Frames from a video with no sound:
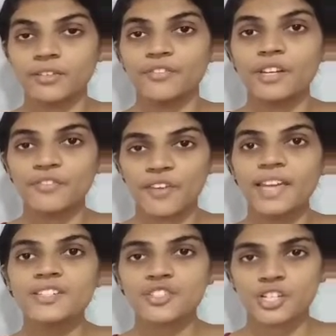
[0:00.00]
will
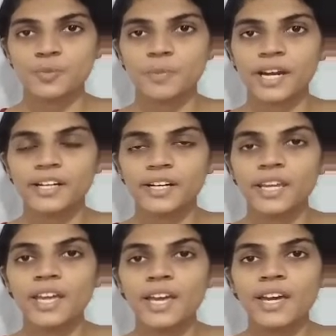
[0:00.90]
face
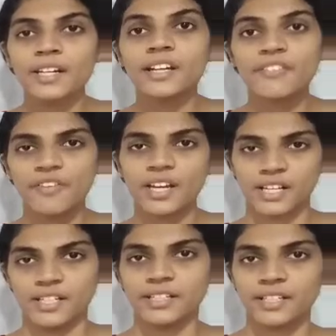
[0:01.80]
respiratory
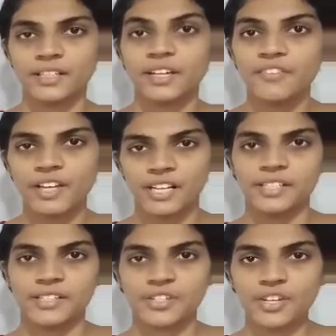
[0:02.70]

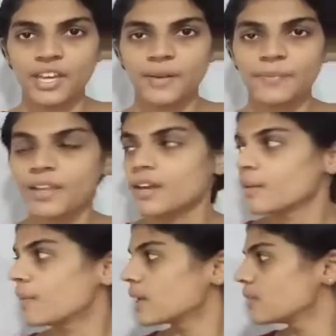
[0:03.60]
difficultness, okay,
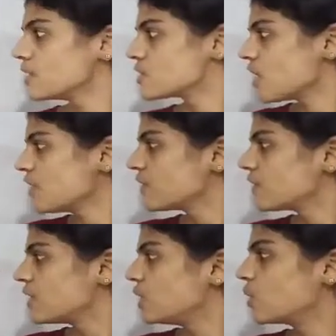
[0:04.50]
by means of
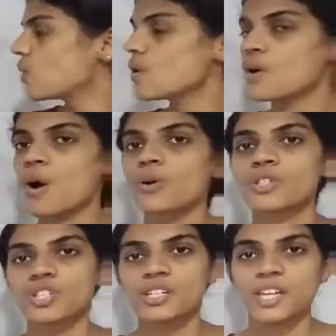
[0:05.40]
low
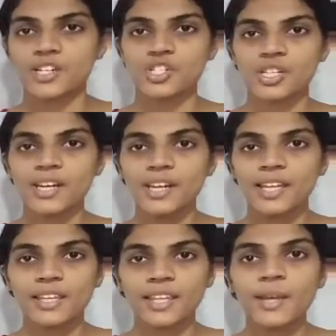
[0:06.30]
oxygen tension
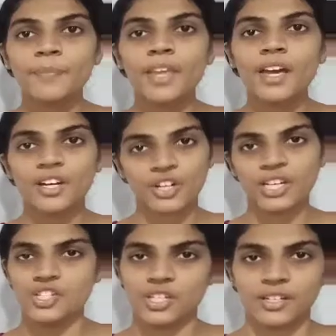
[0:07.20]
in the
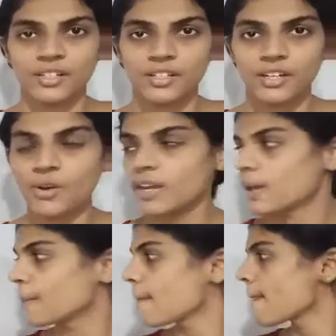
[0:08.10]
region.
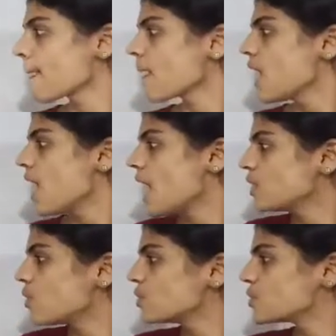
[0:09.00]
Okay,
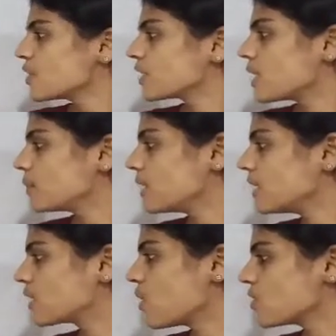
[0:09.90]
and also it can
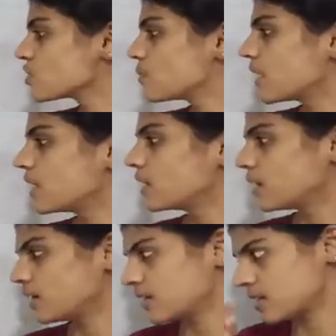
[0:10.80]
be caused by
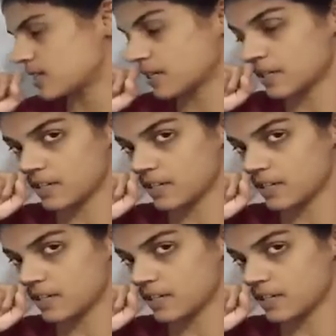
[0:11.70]
certain